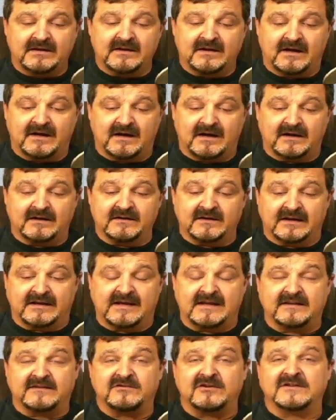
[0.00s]

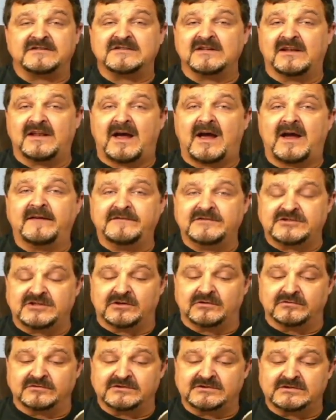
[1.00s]
Again, so that's the live
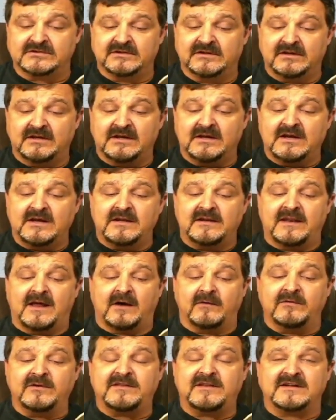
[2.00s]
shows.
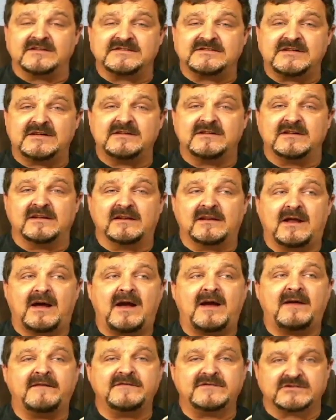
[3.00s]
Now, with that said, the
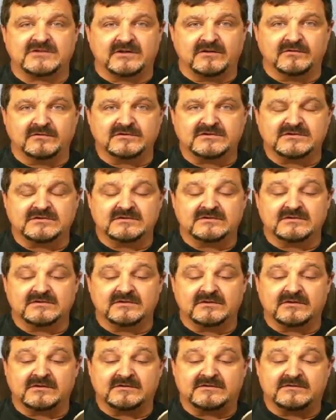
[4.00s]
live shows
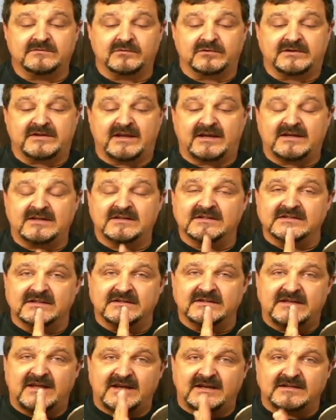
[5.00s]
are we're taking
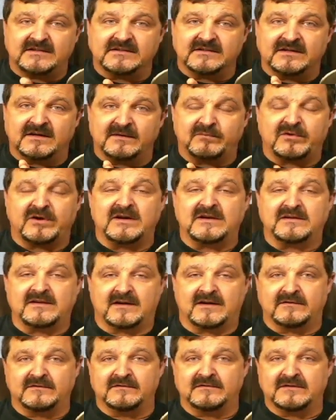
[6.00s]
a break
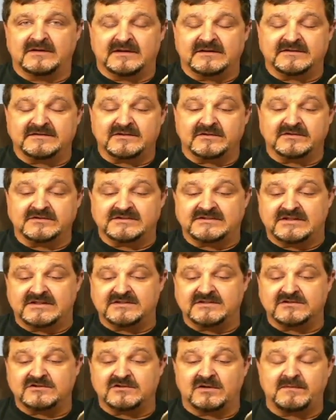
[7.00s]
now. So the
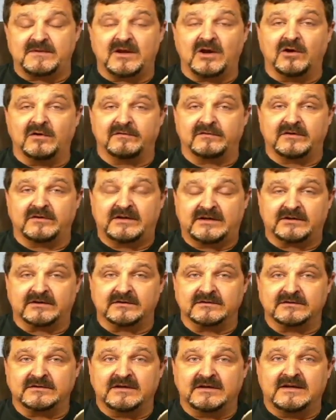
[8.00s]
season's going to be over
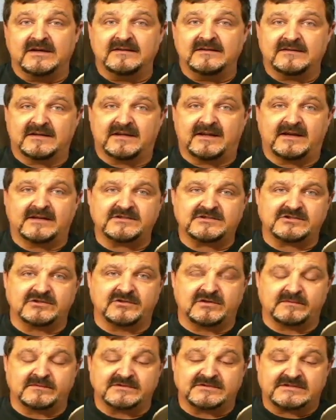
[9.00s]
here. Today it's show
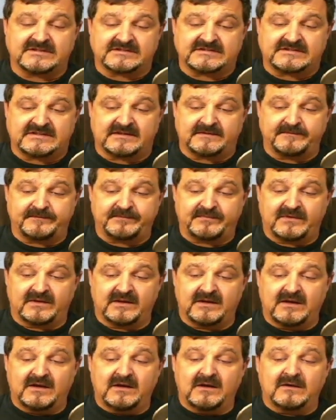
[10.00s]
number 60.
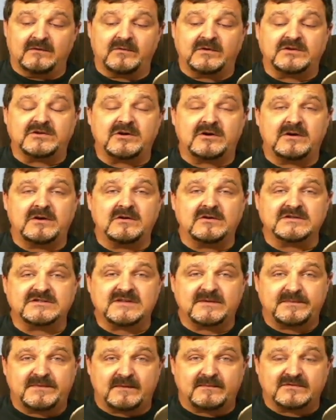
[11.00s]
Returning on
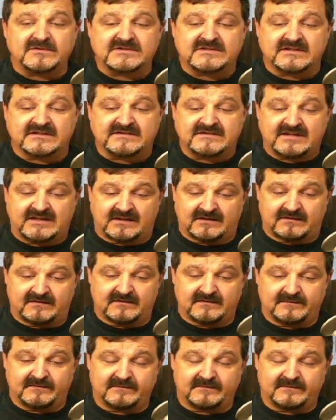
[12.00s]
September 16th.